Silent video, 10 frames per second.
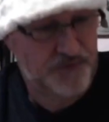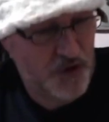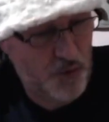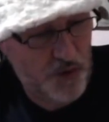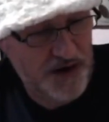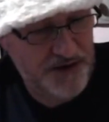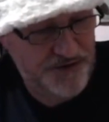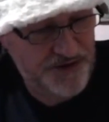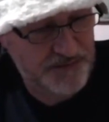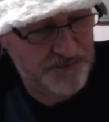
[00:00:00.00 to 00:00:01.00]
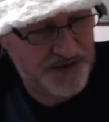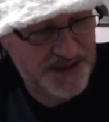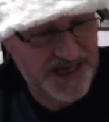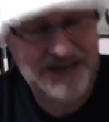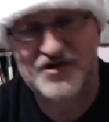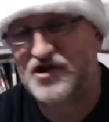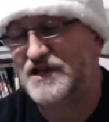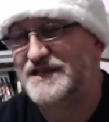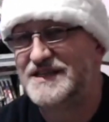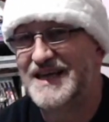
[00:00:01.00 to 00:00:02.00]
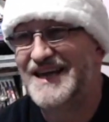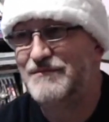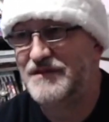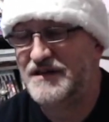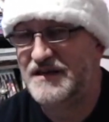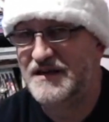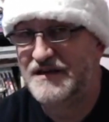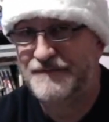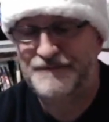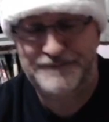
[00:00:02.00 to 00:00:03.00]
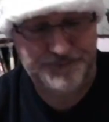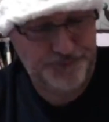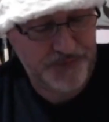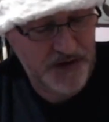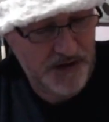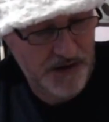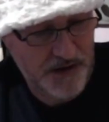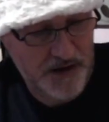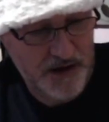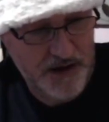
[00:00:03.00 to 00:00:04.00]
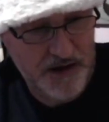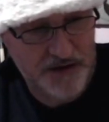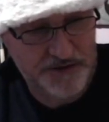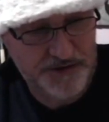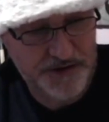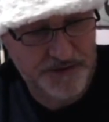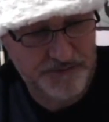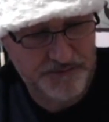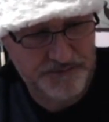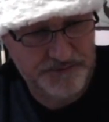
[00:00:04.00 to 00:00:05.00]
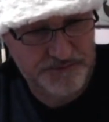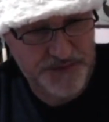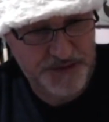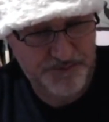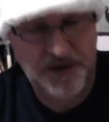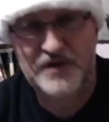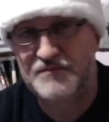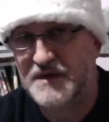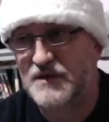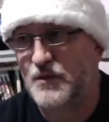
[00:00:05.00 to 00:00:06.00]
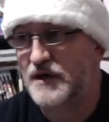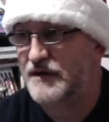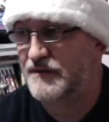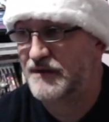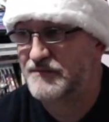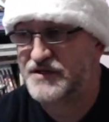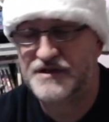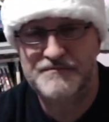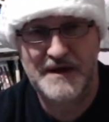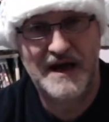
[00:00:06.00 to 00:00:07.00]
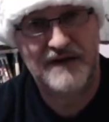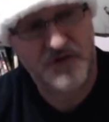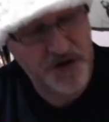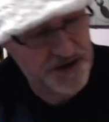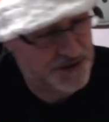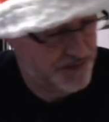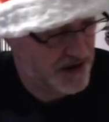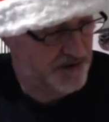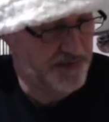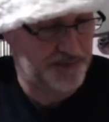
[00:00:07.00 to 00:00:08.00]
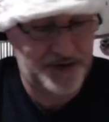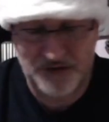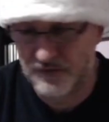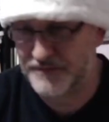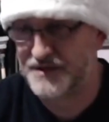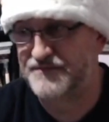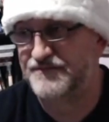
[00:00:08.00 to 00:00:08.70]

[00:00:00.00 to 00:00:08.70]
what I think potentially is Game of the Year. And it blew me away, I must admit. I've got it as part of my pickups.